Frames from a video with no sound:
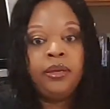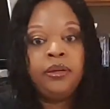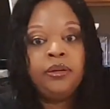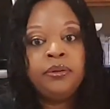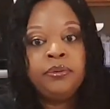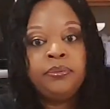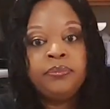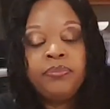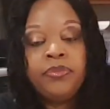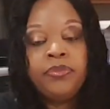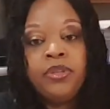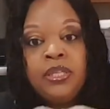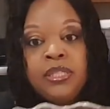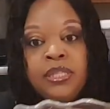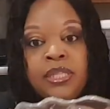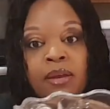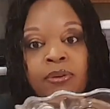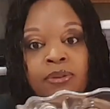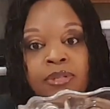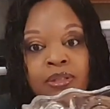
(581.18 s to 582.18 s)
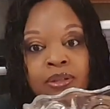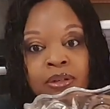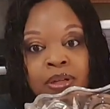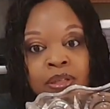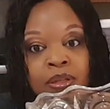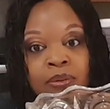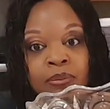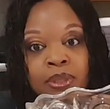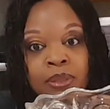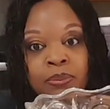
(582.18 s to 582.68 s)
layer. You see how it's
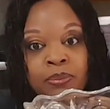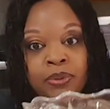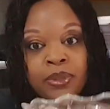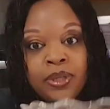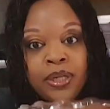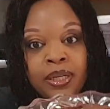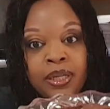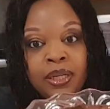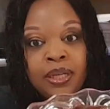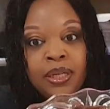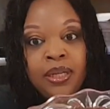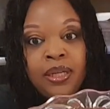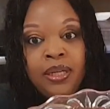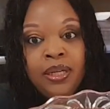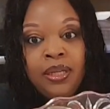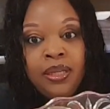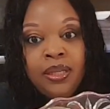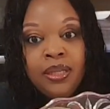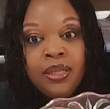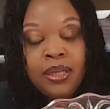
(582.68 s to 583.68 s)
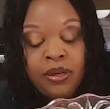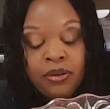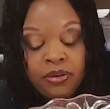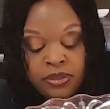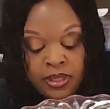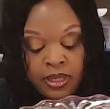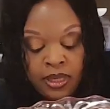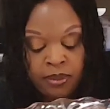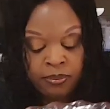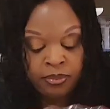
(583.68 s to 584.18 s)
starting to look really pretty? Got our
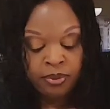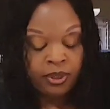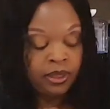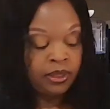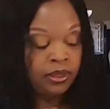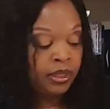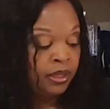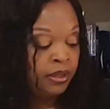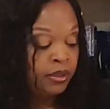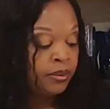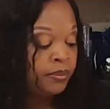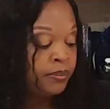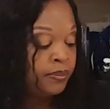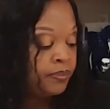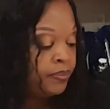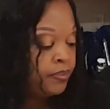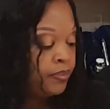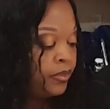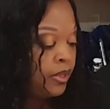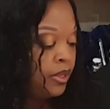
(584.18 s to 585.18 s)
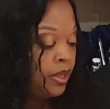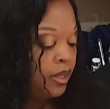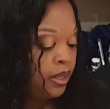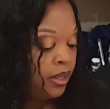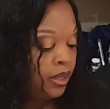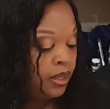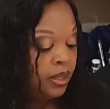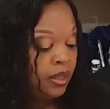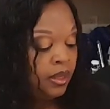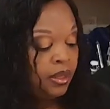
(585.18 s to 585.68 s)
second pudding layer.
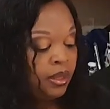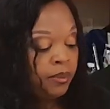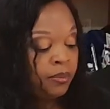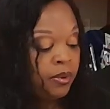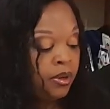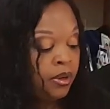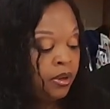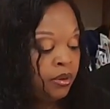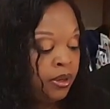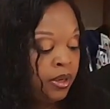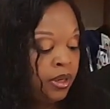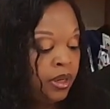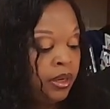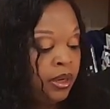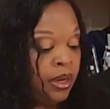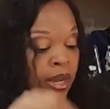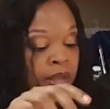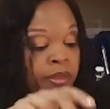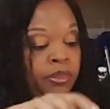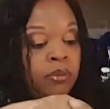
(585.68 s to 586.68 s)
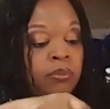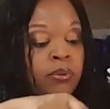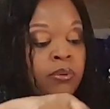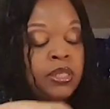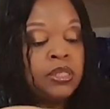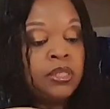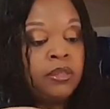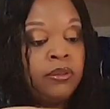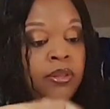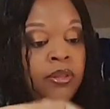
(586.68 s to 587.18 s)
I'm going to go ahead and add the
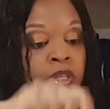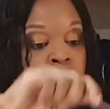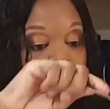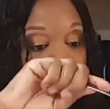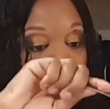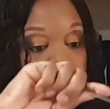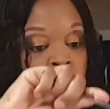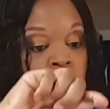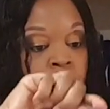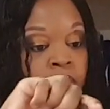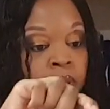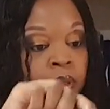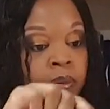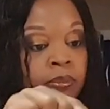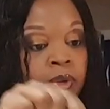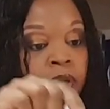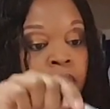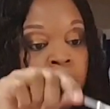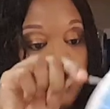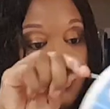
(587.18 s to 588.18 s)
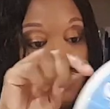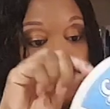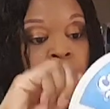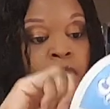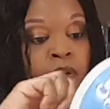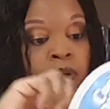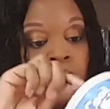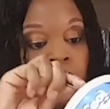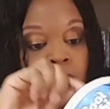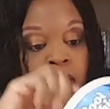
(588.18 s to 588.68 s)
rest of this whipped cream, and then I'm
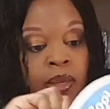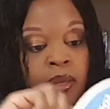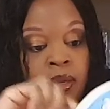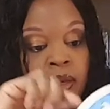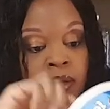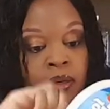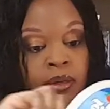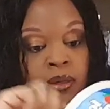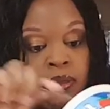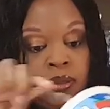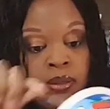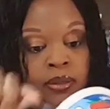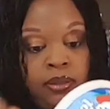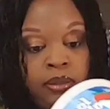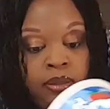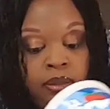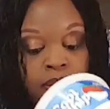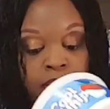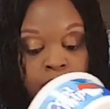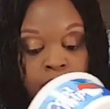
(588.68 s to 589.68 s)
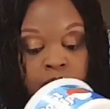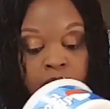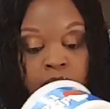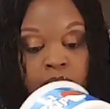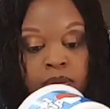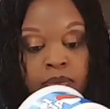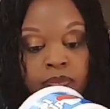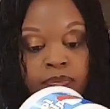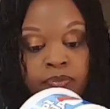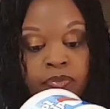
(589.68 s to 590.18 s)
going to add
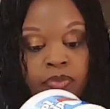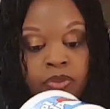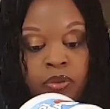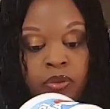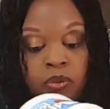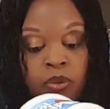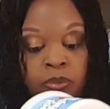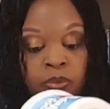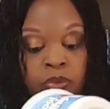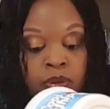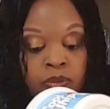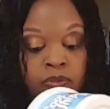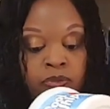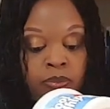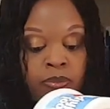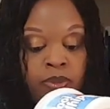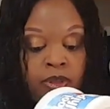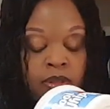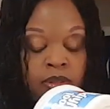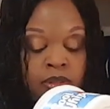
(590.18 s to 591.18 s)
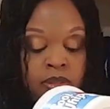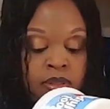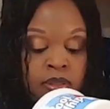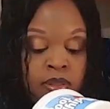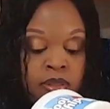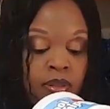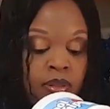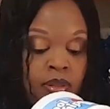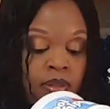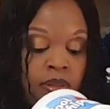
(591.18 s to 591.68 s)
whipped cream from
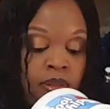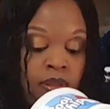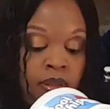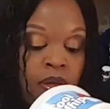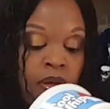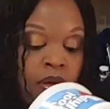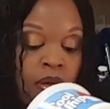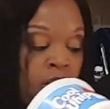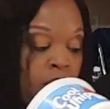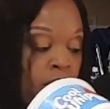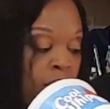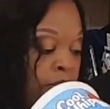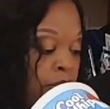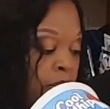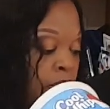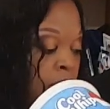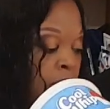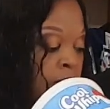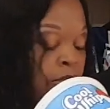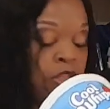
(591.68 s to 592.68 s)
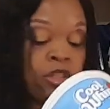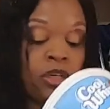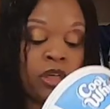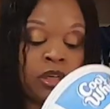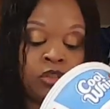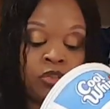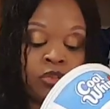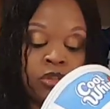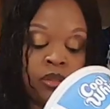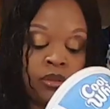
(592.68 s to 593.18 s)
this. Oh, I forgot the
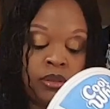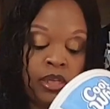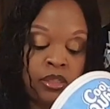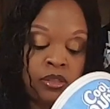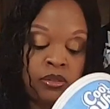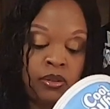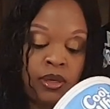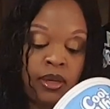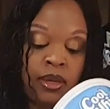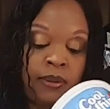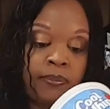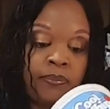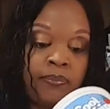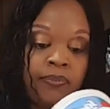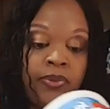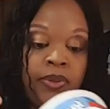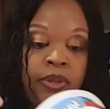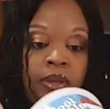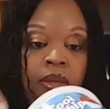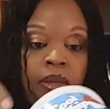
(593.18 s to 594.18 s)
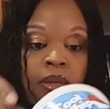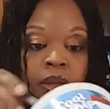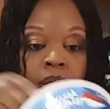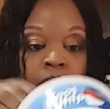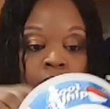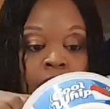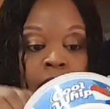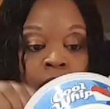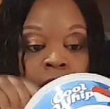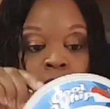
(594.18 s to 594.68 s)
chocolate drizzle. That's okay.
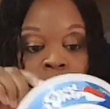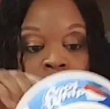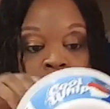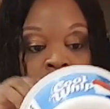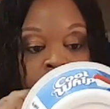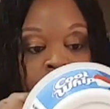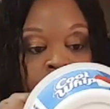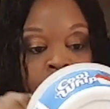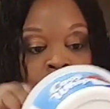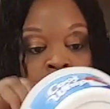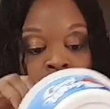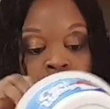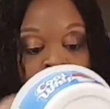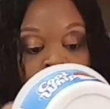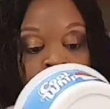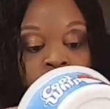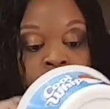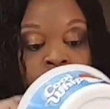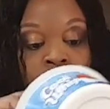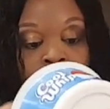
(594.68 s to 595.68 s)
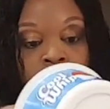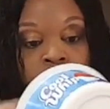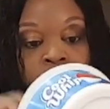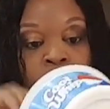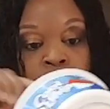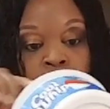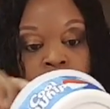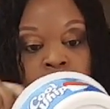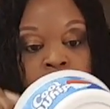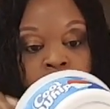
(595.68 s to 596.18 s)
I will give some extra
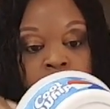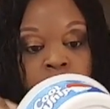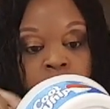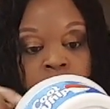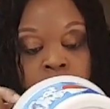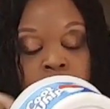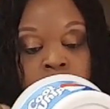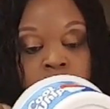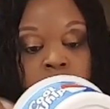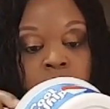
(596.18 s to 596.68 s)
chocolate drizzle.